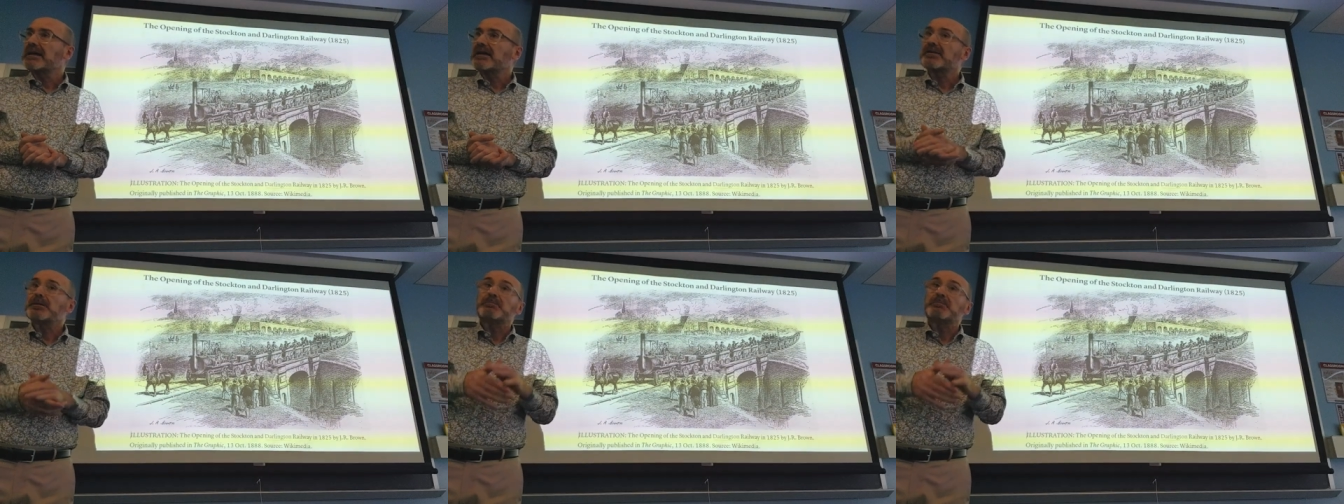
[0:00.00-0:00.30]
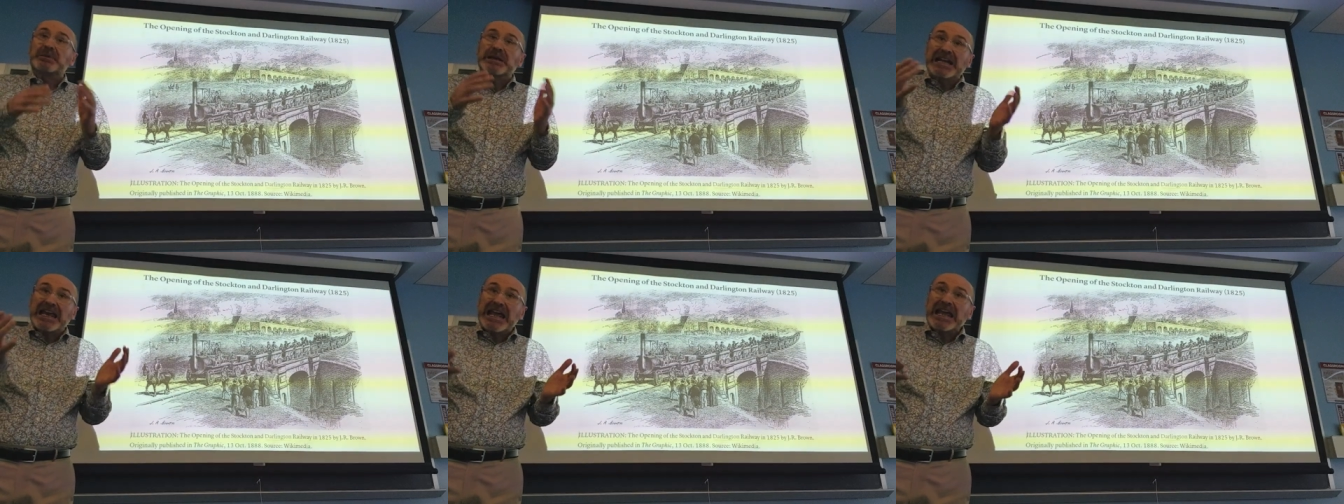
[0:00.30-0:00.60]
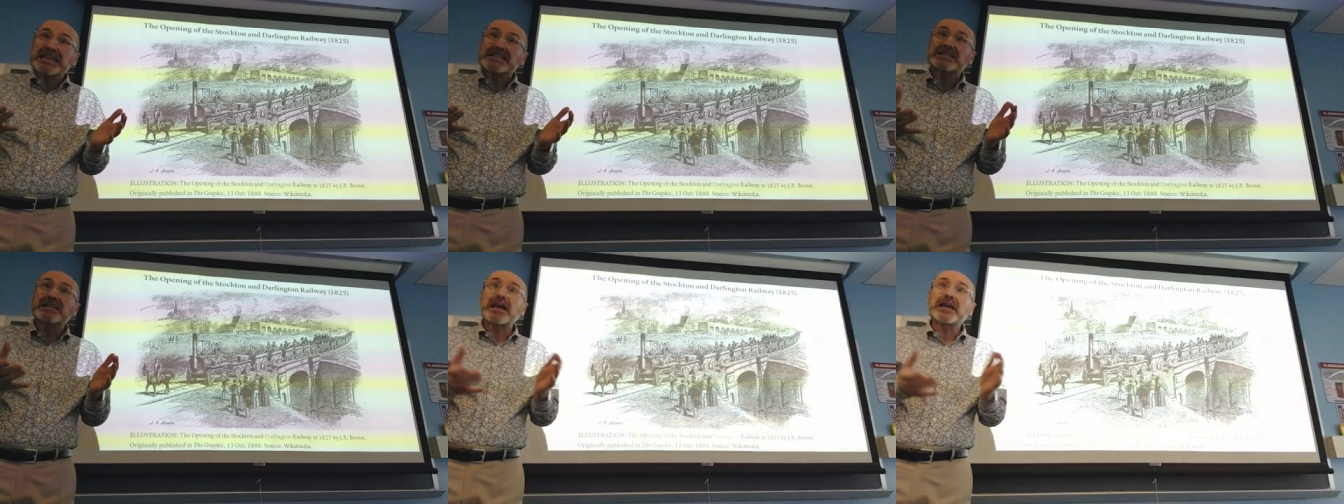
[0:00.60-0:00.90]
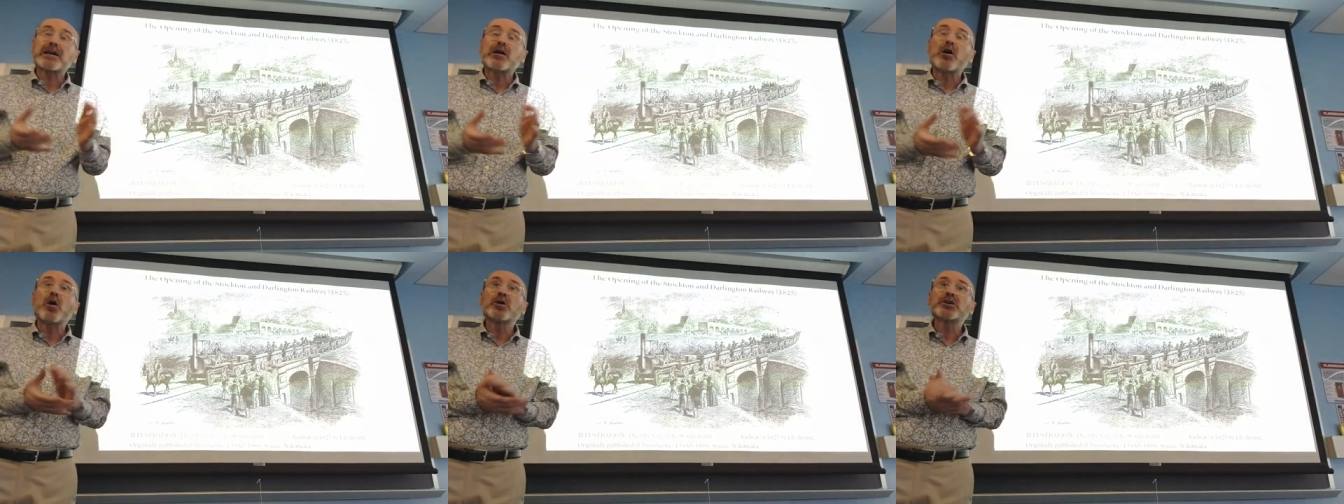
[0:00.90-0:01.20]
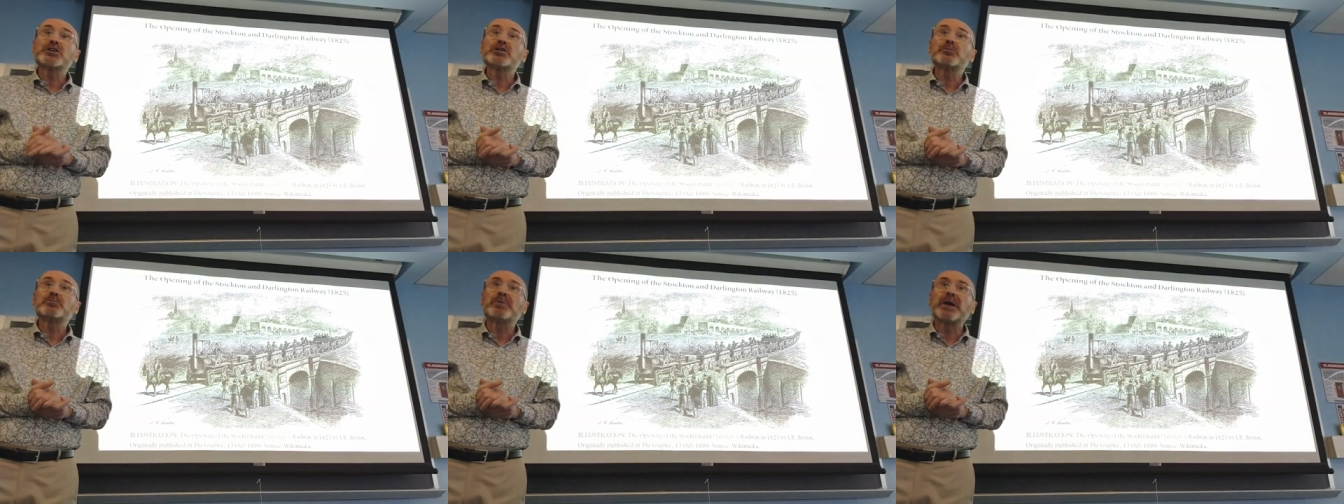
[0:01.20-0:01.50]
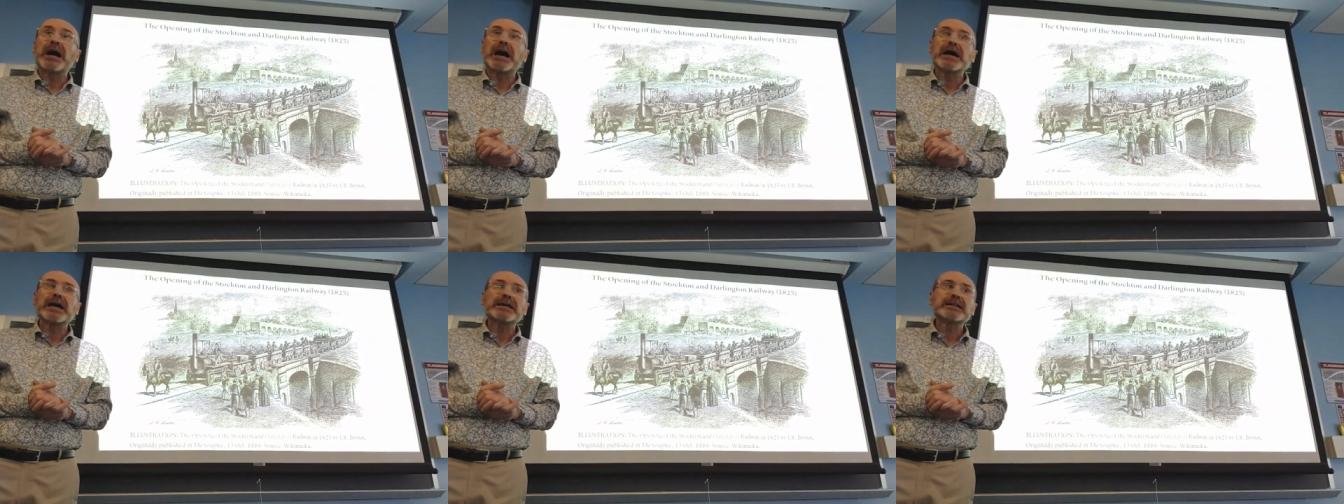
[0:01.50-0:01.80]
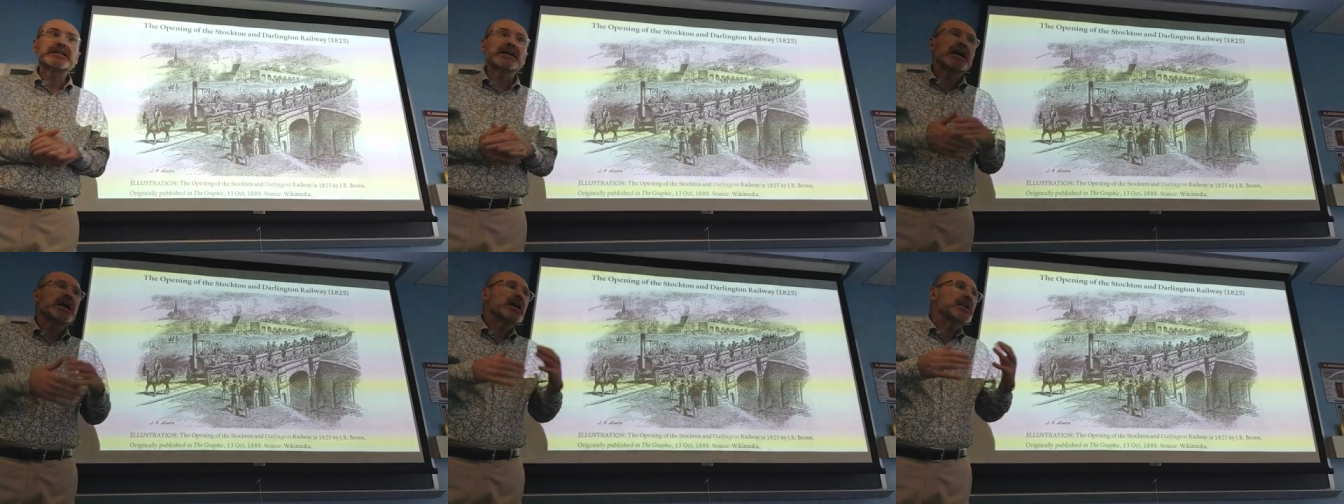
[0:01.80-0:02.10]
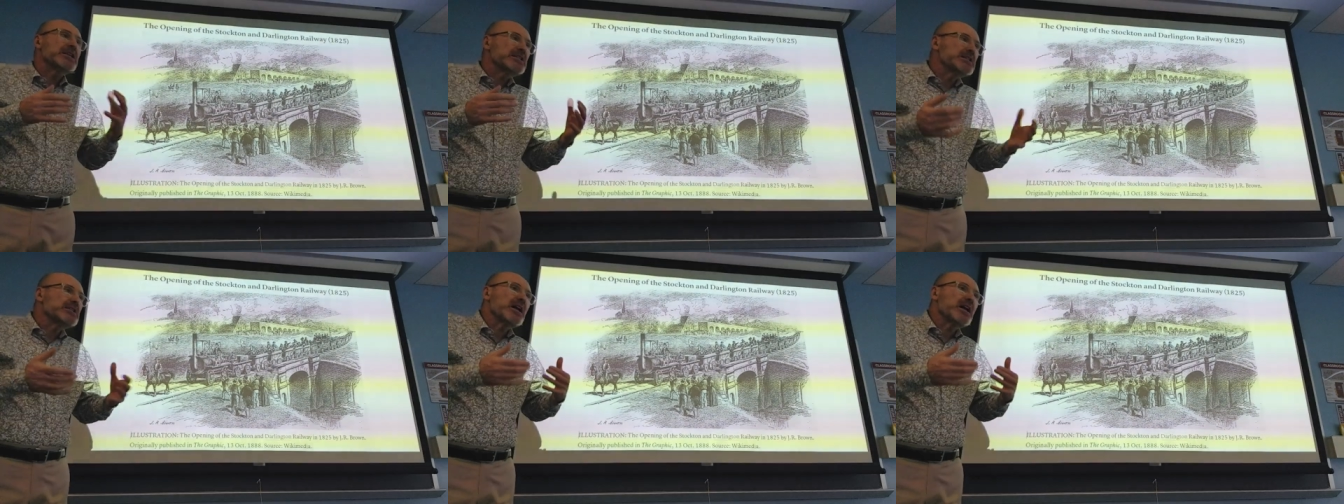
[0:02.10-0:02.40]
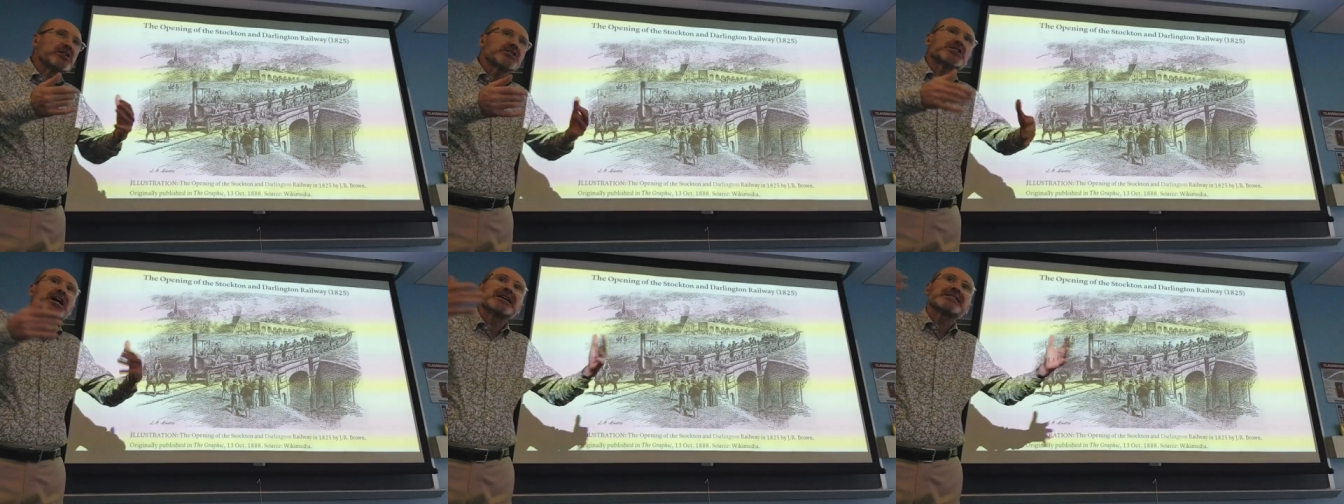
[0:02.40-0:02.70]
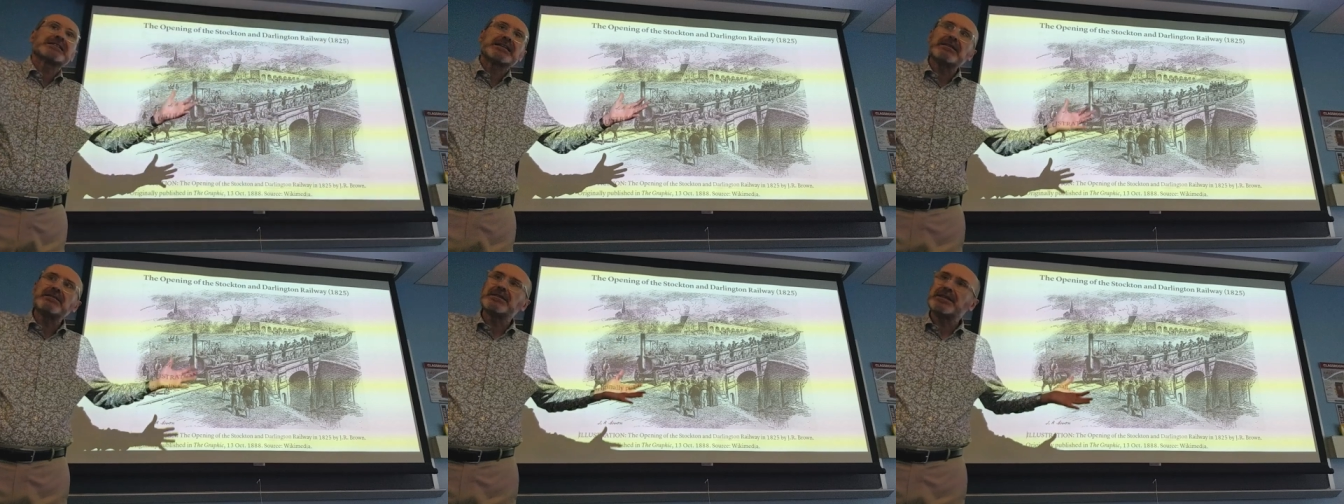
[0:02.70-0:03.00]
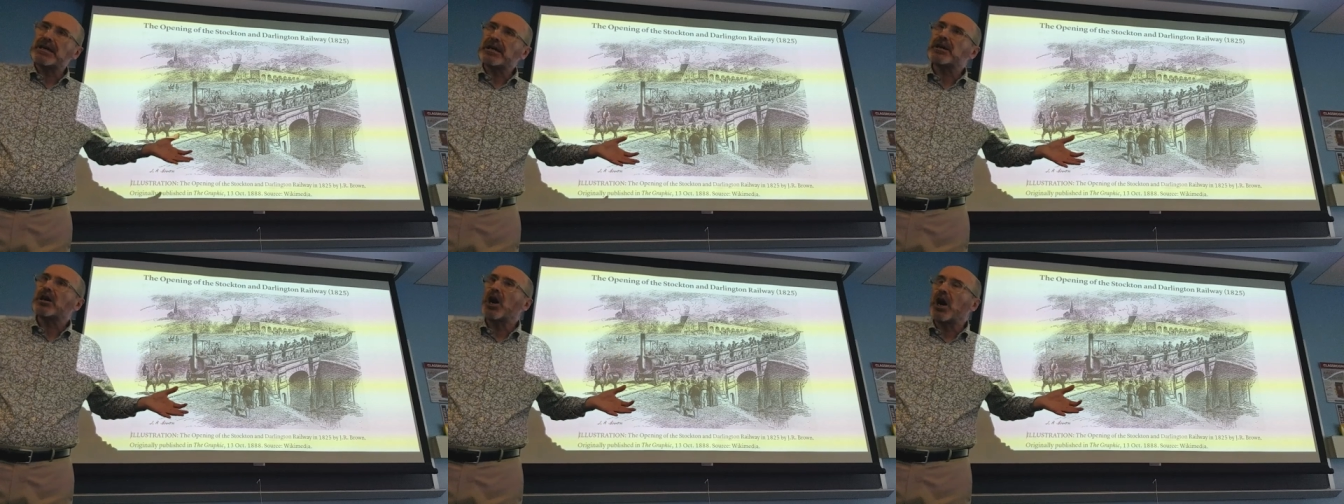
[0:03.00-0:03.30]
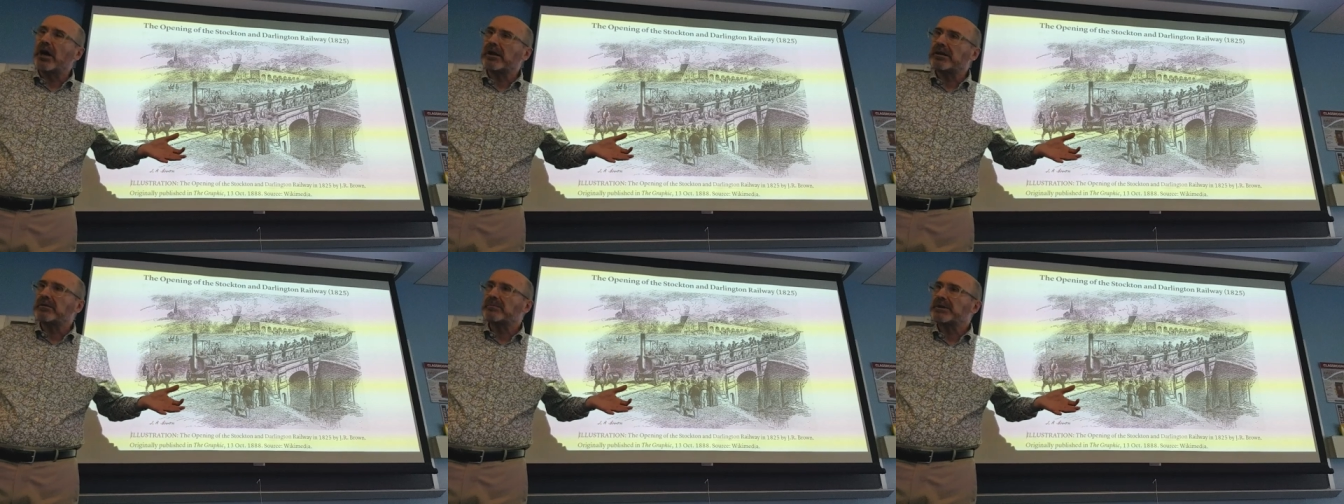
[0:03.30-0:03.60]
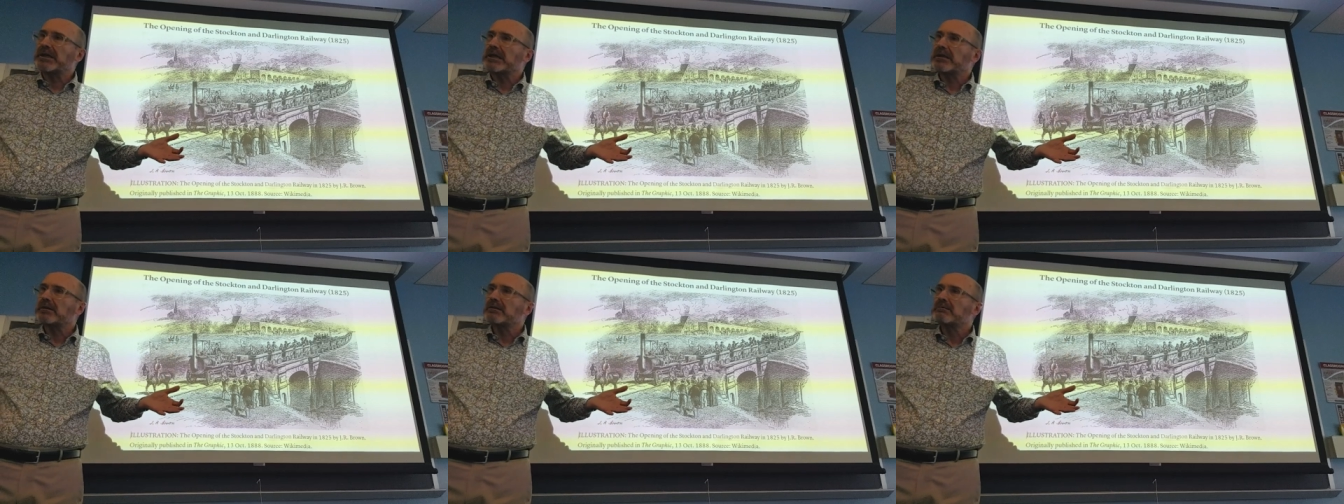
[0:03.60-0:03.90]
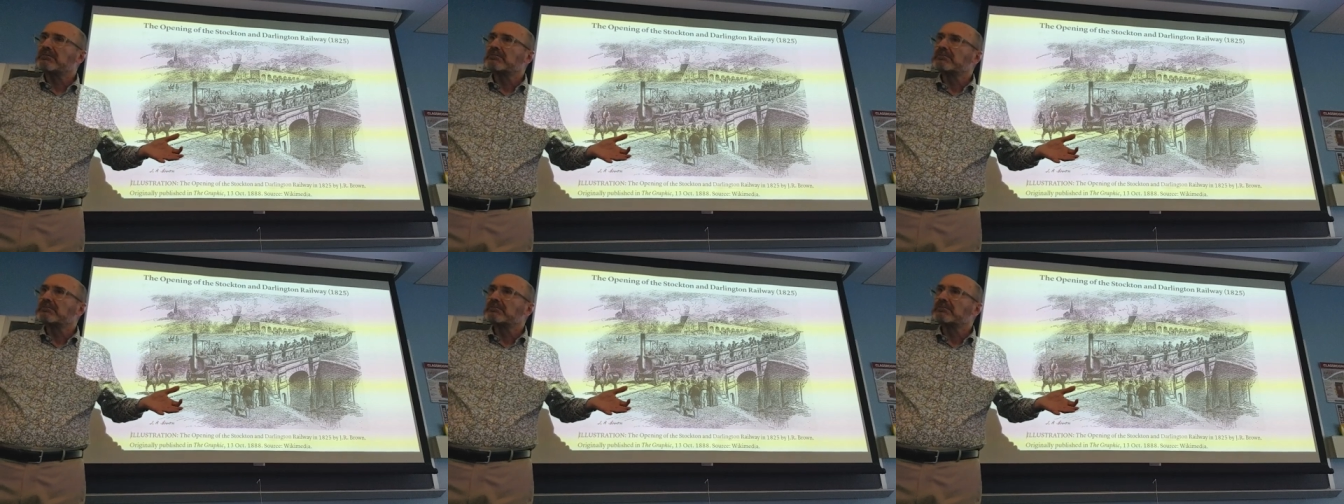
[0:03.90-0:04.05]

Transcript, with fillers: the place they occupied, not just in the economy